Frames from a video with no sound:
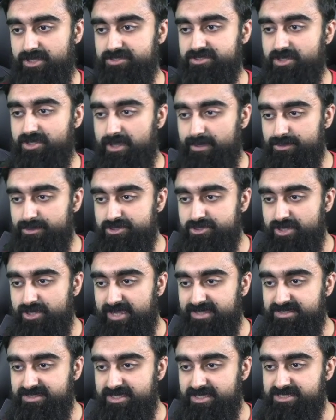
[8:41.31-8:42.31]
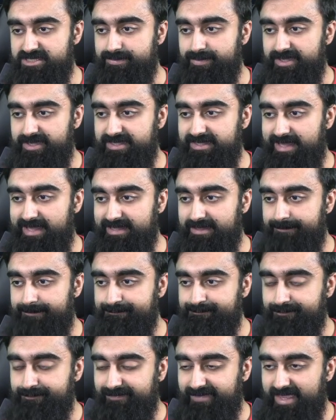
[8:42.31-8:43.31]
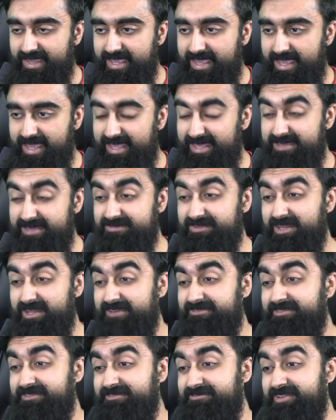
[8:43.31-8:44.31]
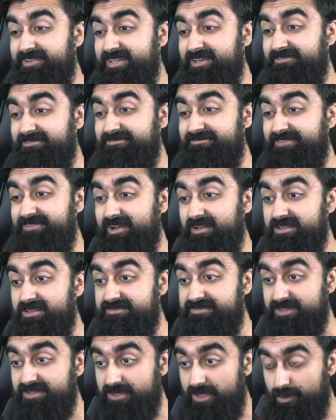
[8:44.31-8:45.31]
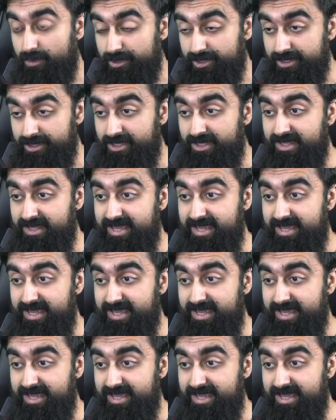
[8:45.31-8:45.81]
So I was trying to explain that even if Nvidia fell even lower